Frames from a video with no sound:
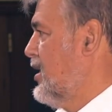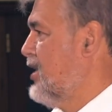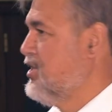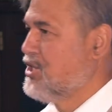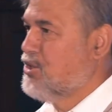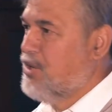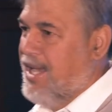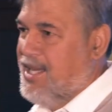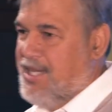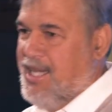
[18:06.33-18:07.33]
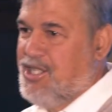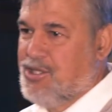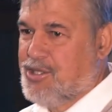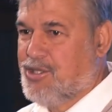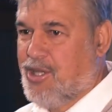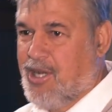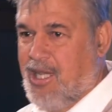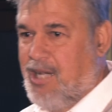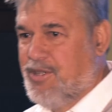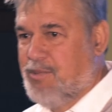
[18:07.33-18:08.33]
and she saw angels
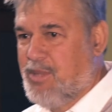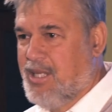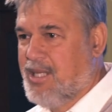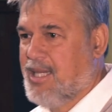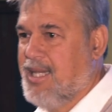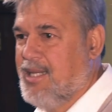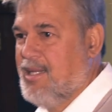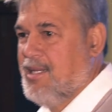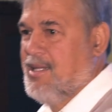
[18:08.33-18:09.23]
circling over the building ahead.